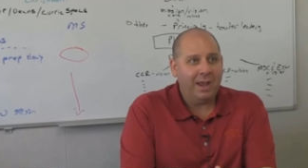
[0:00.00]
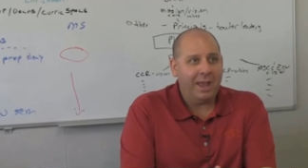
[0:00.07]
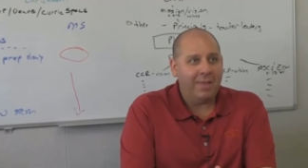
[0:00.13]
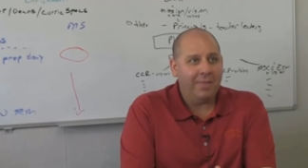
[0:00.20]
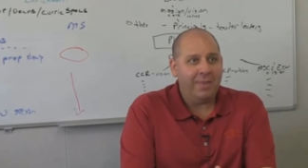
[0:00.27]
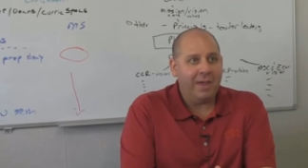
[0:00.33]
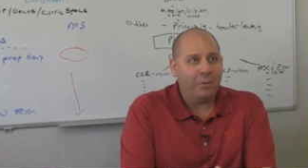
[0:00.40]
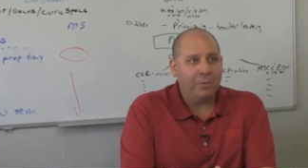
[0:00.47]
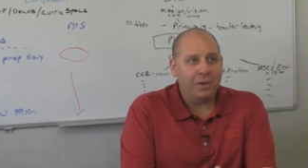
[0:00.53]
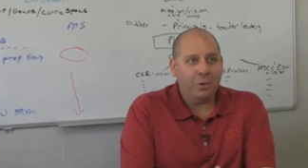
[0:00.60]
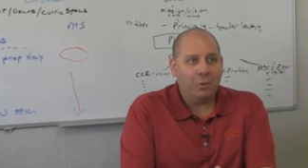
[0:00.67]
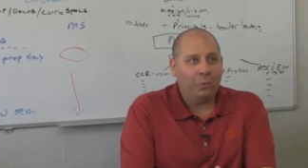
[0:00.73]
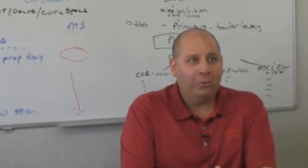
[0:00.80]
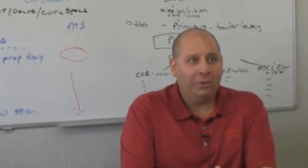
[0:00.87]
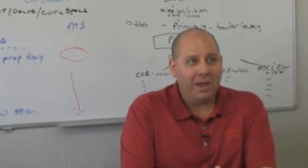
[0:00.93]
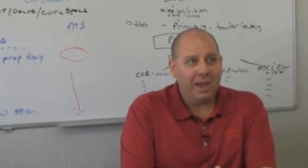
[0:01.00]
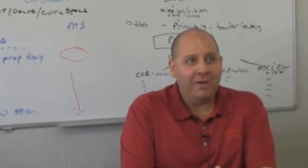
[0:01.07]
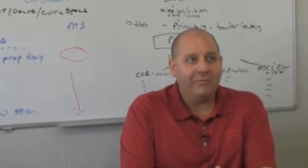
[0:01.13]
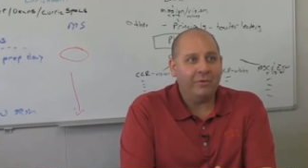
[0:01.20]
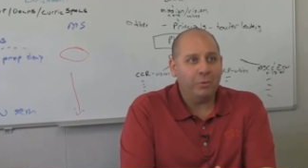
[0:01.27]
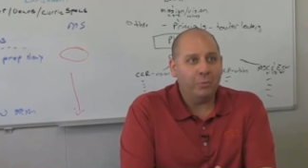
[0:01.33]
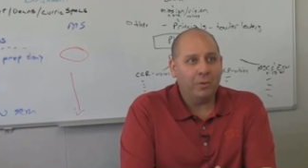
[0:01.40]
and that we hold
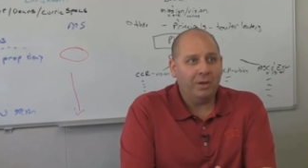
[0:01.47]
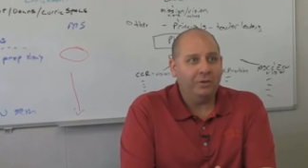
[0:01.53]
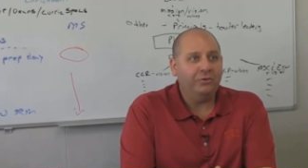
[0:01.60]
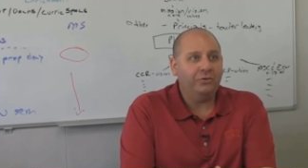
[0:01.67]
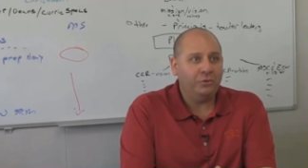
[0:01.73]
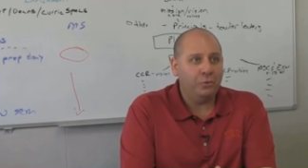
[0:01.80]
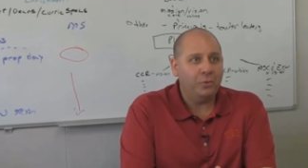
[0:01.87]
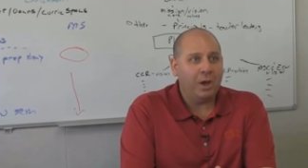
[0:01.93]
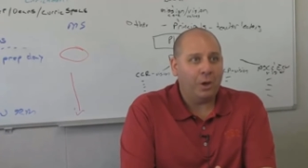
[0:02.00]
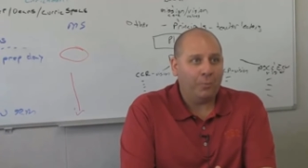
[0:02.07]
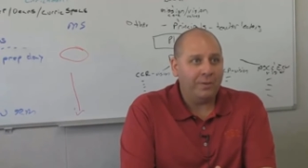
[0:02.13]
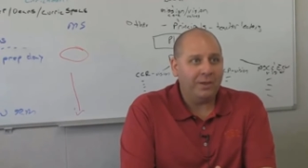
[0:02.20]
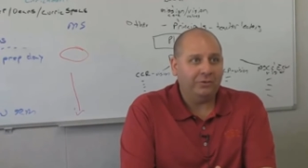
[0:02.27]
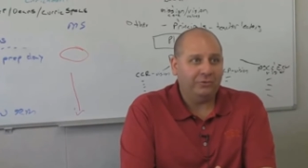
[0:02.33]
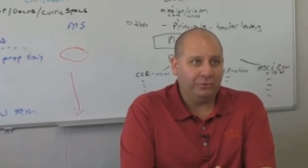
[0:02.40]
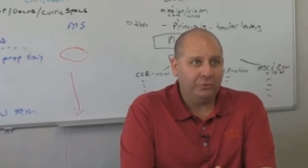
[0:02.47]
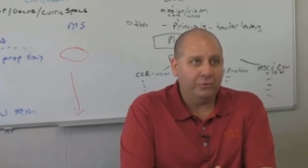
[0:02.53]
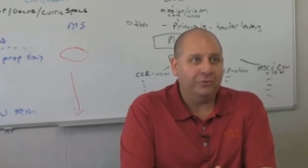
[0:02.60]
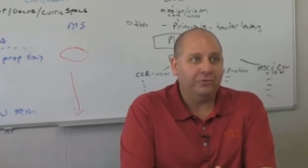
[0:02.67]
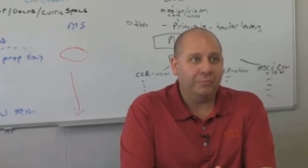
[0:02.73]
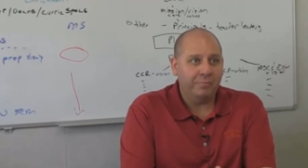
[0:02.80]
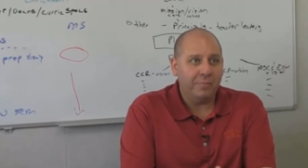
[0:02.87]
everyone to helping
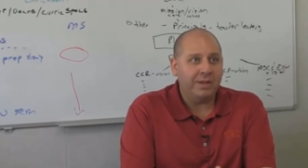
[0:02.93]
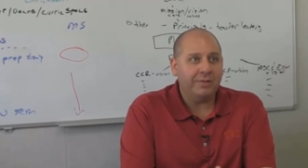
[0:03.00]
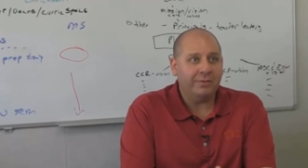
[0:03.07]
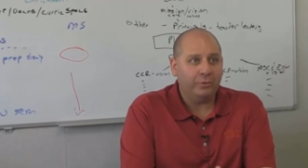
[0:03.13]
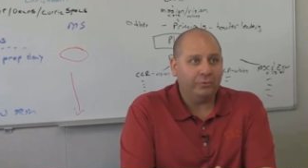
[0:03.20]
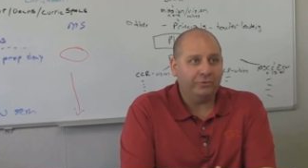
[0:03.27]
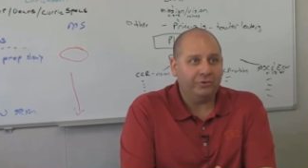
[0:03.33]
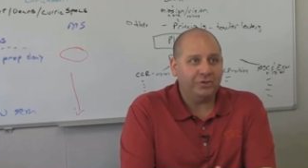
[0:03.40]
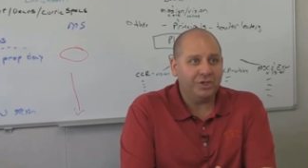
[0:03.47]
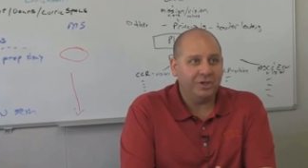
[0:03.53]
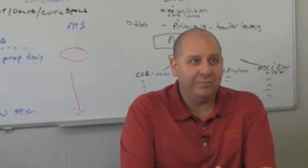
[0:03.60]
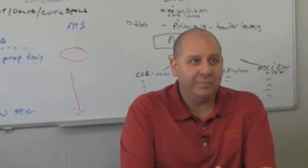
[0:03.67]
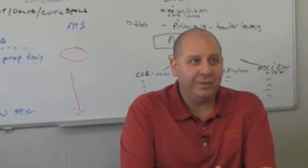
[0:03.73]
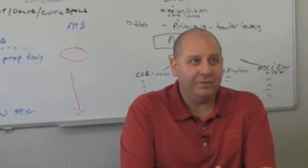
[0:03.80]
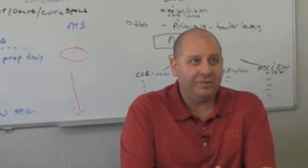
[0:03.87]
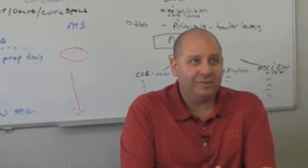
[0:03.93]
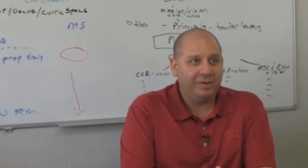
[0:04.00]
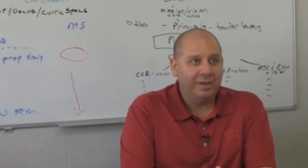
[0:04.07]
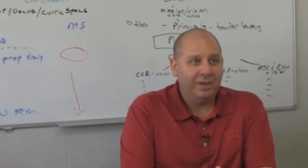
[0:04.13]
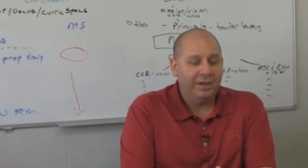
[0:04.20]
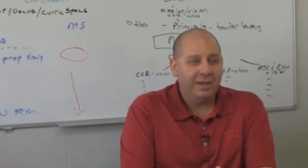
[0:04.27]
students meet those achievements.